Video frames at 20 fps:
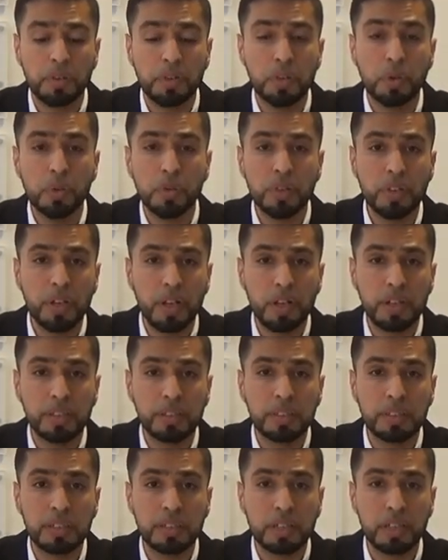
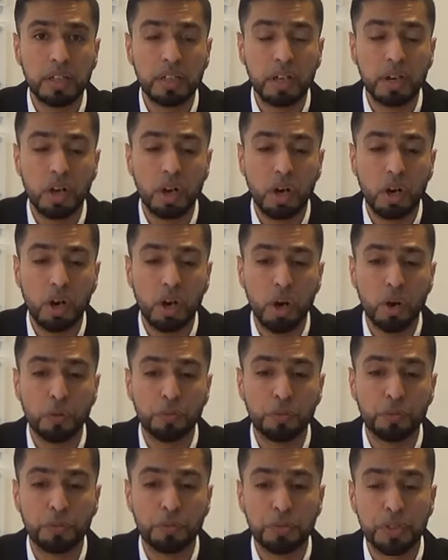two-thirds
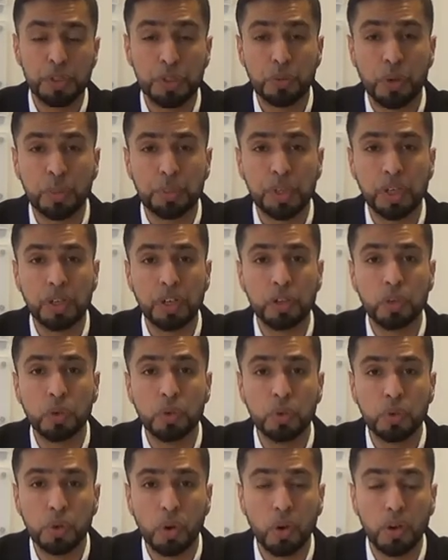of disruption in
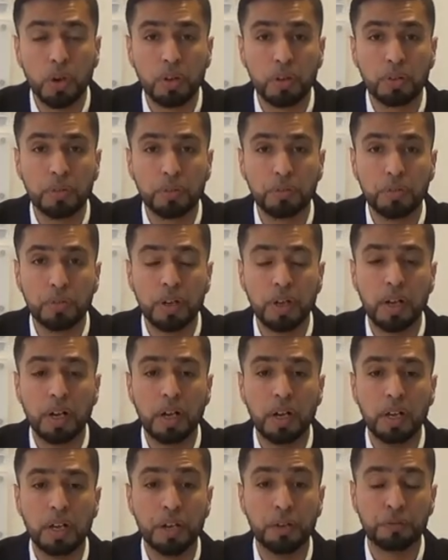crude oil,
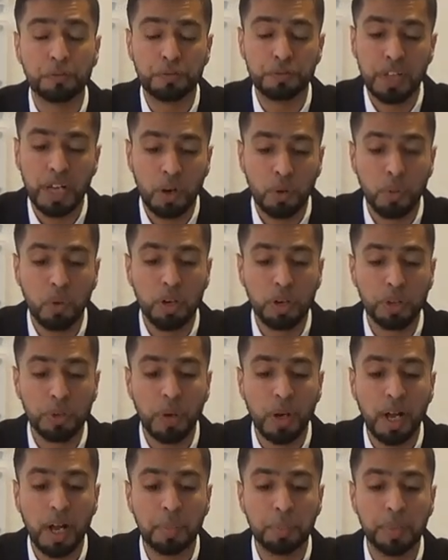if that were
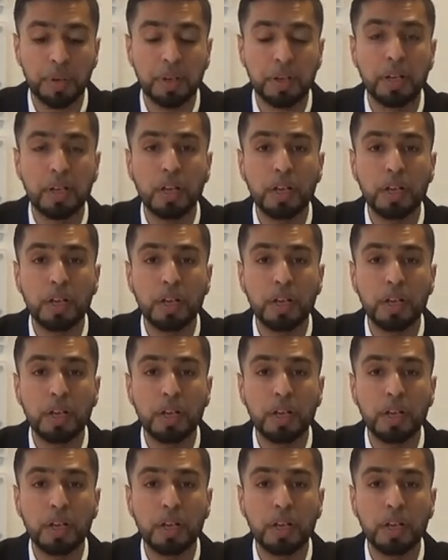to happen,